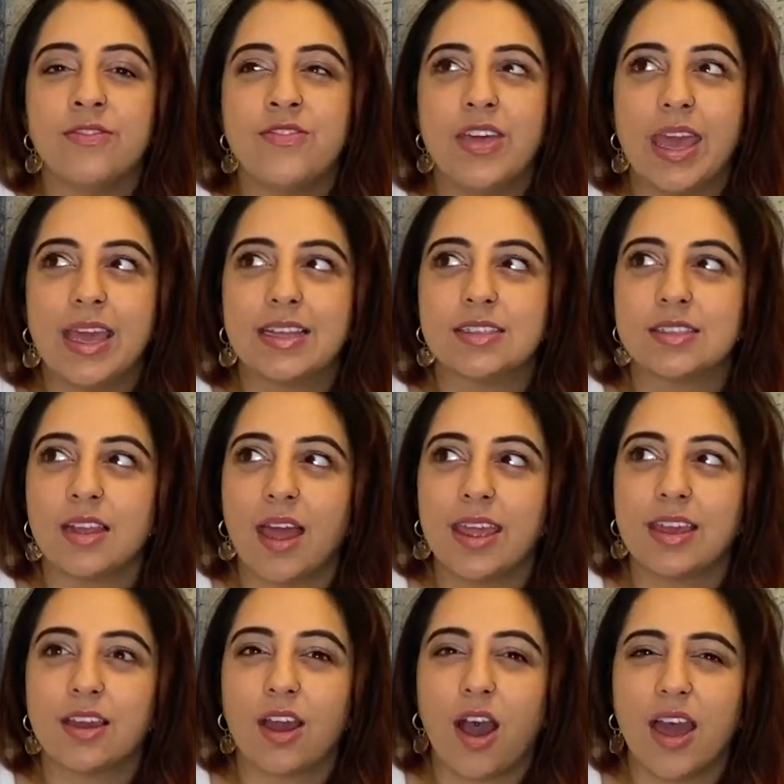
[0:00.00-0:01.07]
it's I
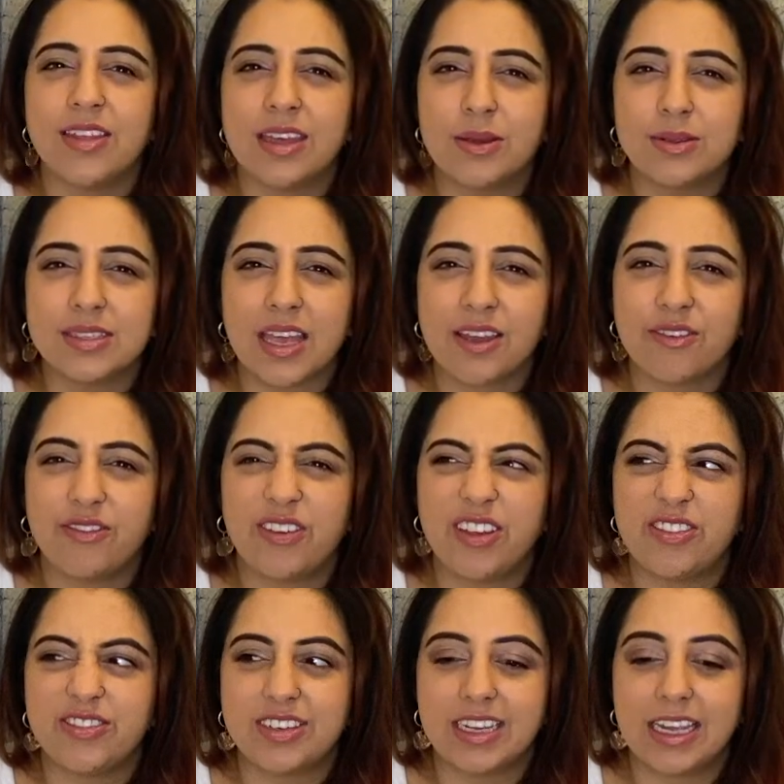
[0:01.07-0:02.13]
think it was
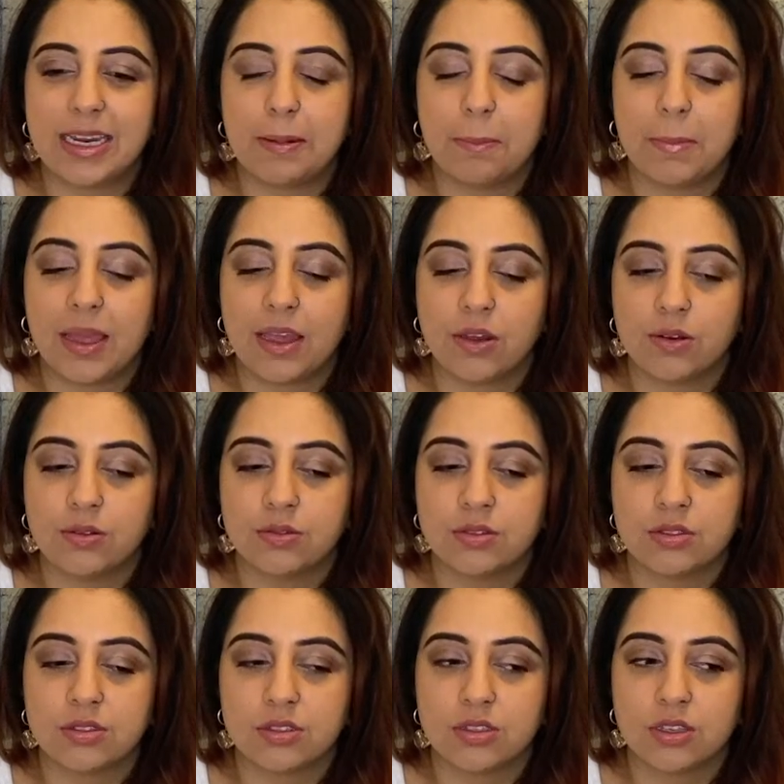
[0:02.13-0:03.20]
15
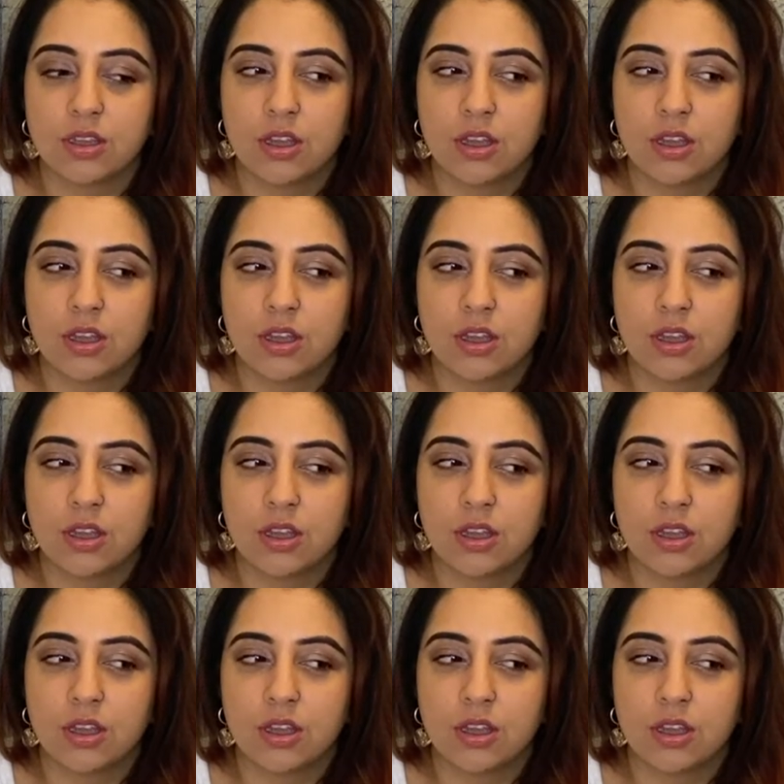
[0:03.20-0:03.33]
mils